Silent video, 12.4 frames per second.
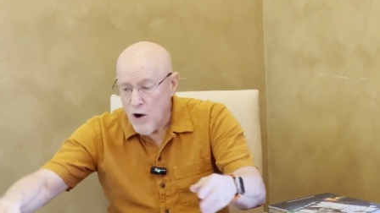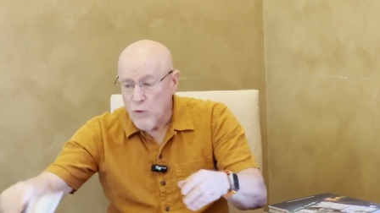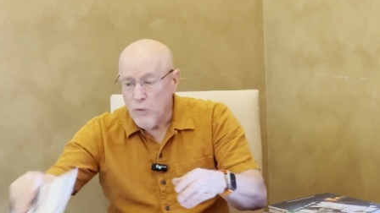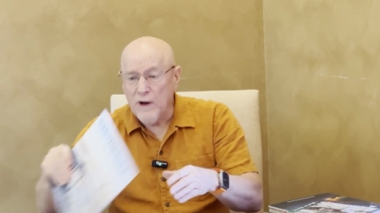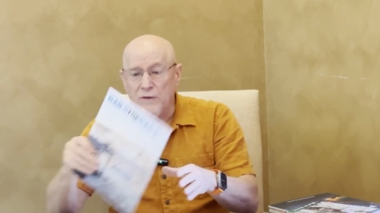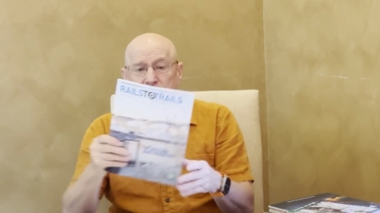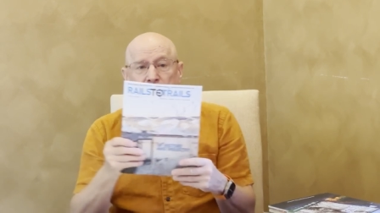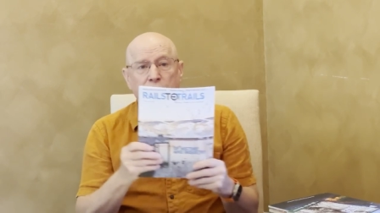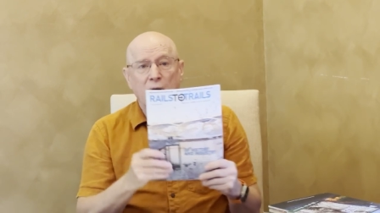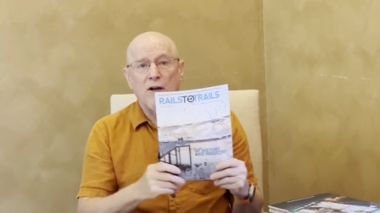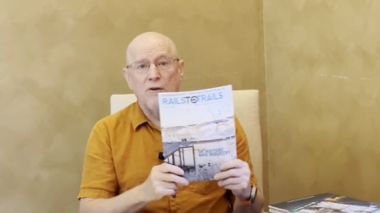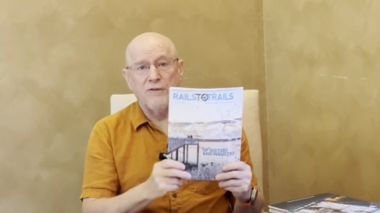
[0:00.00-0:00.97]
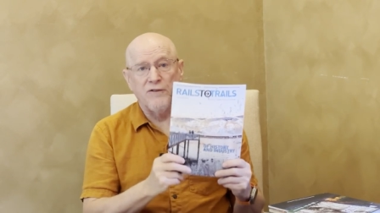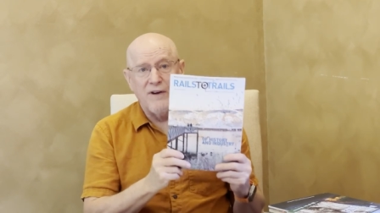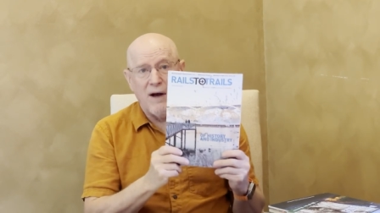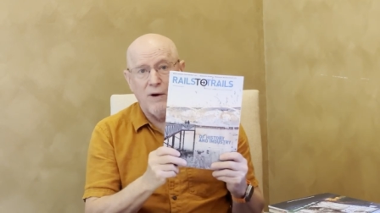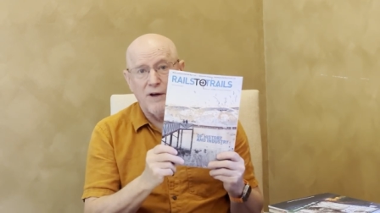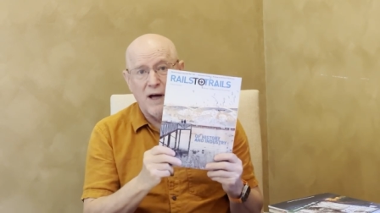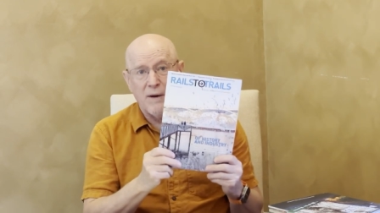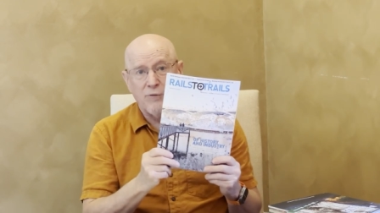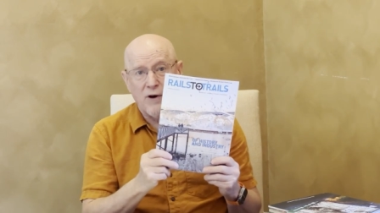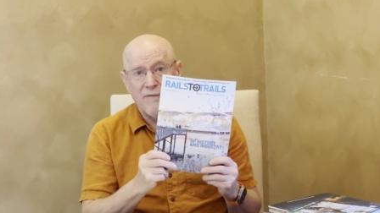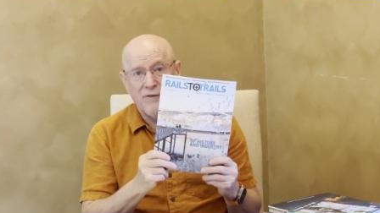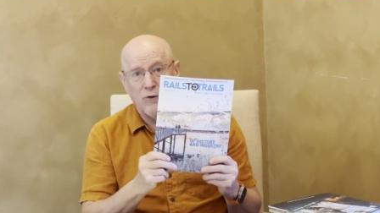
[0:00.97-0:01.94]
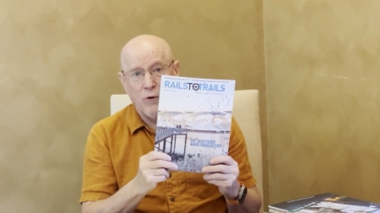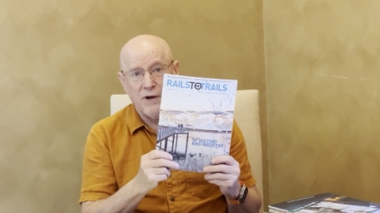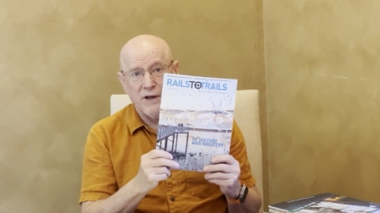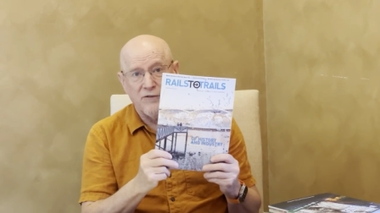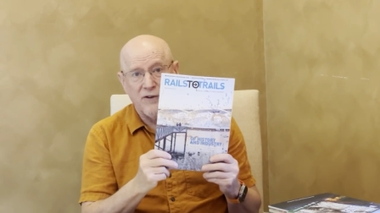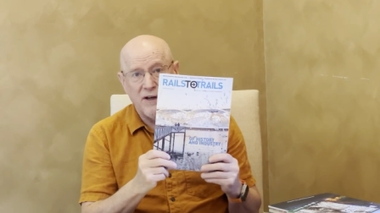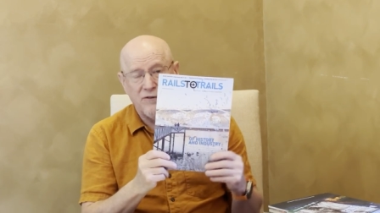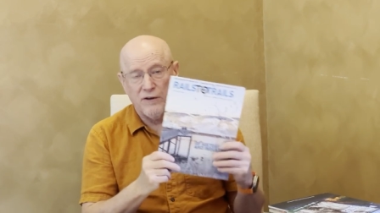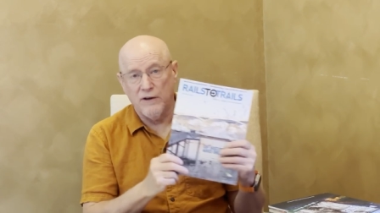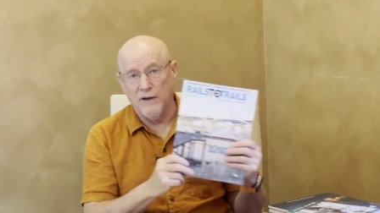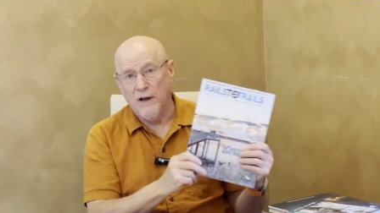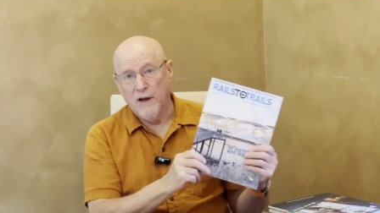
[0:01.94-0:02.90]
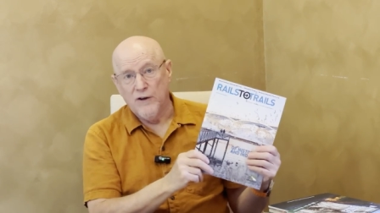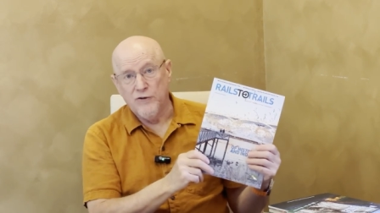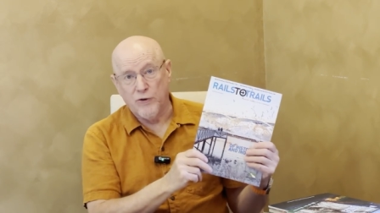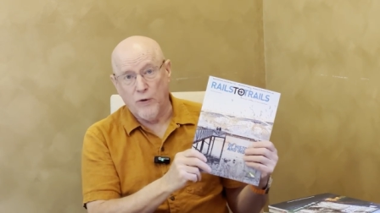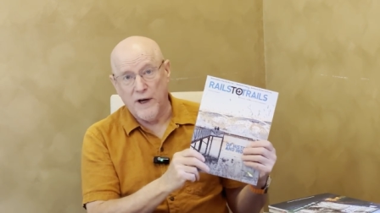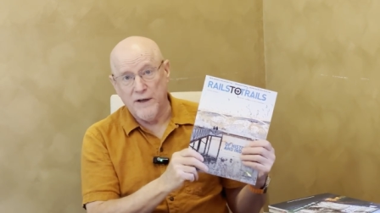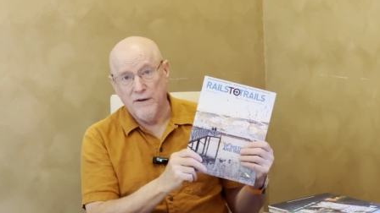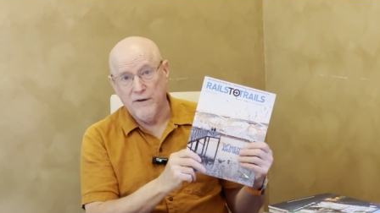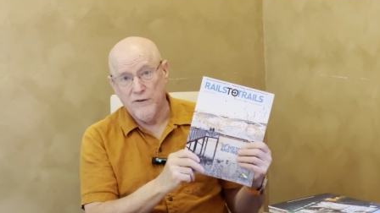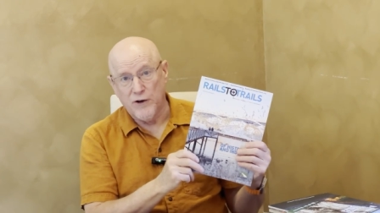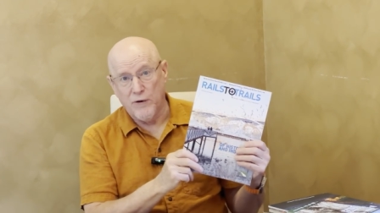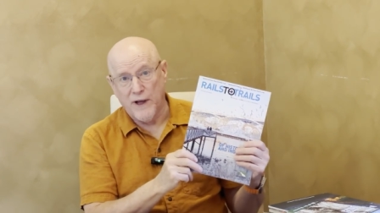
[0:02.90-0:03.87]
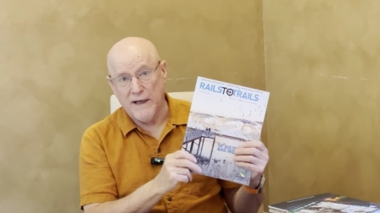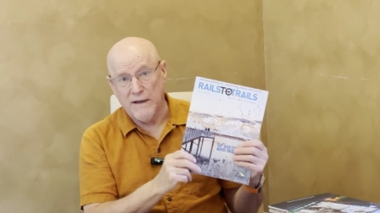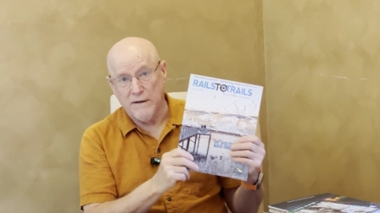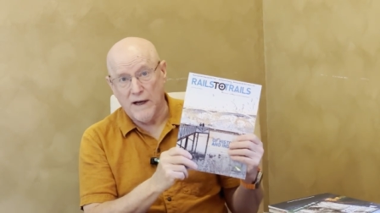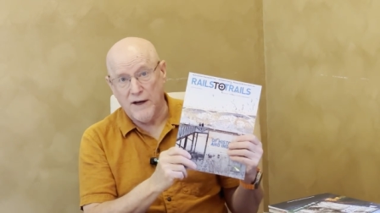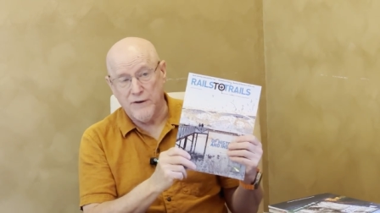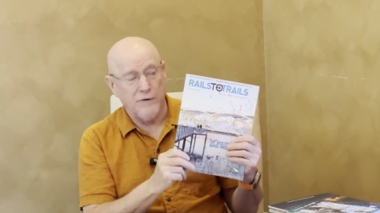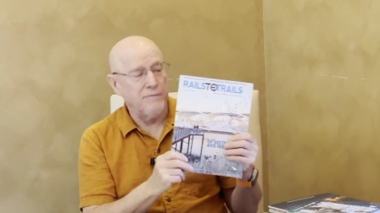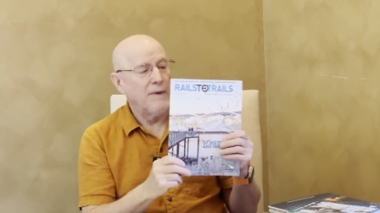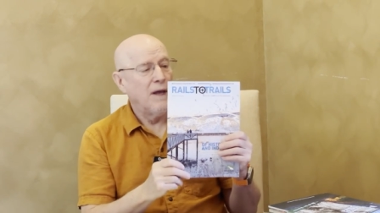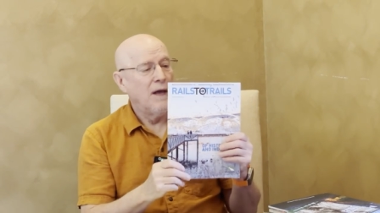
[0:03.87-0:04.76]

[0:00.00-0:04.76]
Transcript: Rails to Trails is now a nonprofit organization. Join, donate, I do.